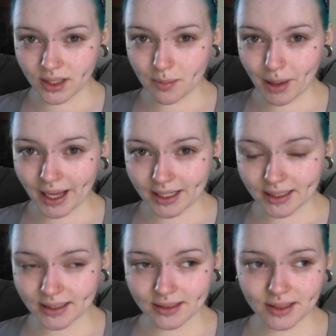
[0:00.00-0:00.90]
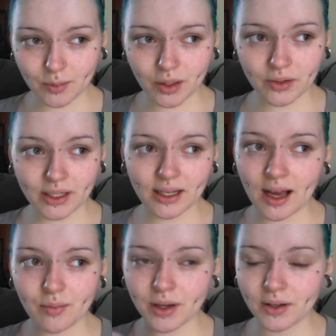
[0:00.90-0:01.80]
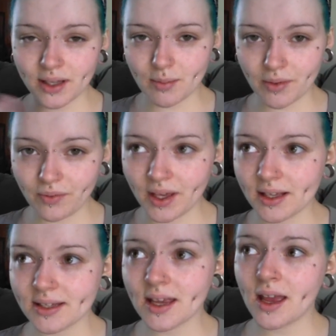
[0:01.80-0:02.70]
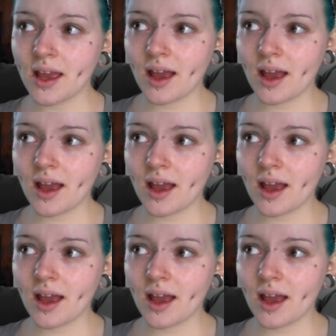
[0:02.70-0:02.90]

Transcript: They panic, they worry, how am I going to get my fix?